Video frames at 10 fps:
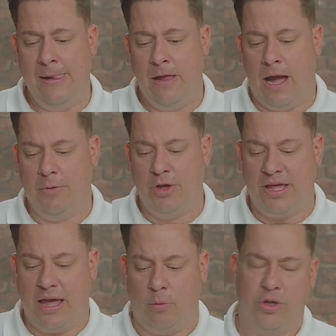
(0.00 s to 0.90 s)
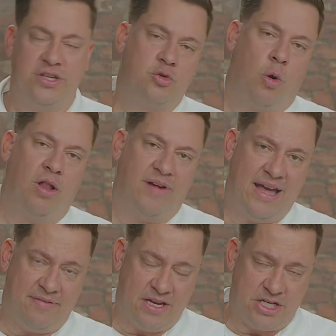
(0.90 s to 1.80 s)
I'm looking at, will this qualify
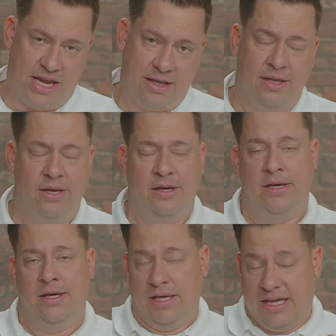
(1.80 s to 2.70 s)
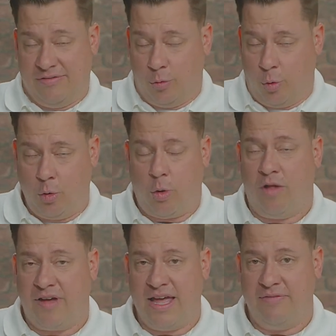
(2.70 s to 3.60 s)
FHA? If it won't
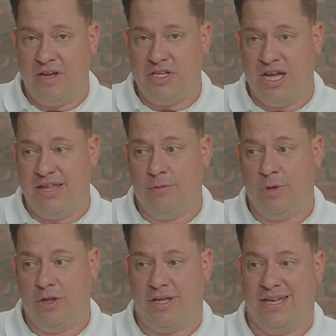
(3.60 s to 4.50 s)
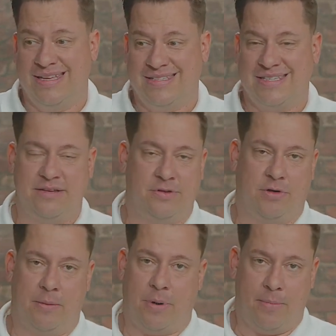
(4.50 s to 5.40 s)
qualify FHA, then we look at, is this even the
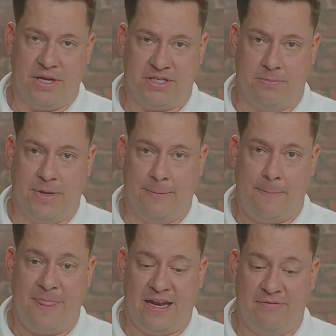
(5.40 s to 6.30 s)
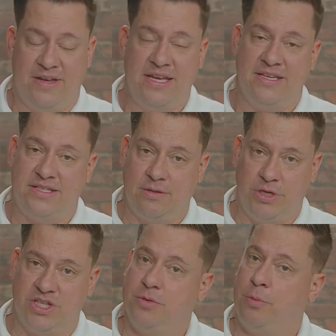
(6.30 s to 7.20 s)
right property to submit? And if it is, then we
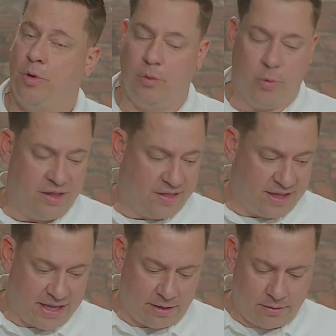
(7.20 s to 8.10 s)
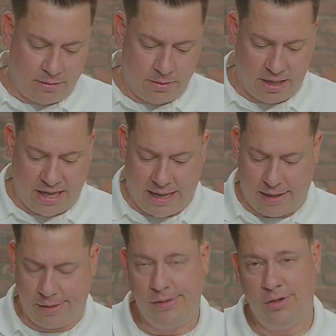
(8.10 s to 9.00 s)
just support it with, again,
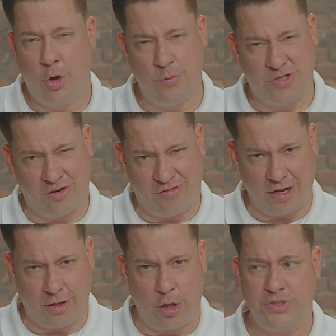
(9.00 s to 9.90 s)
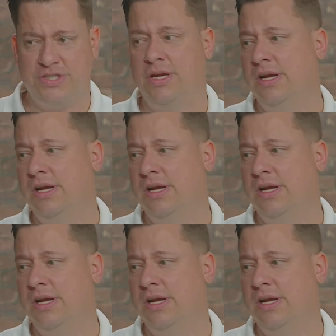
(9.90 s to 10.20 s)
homes that are very close,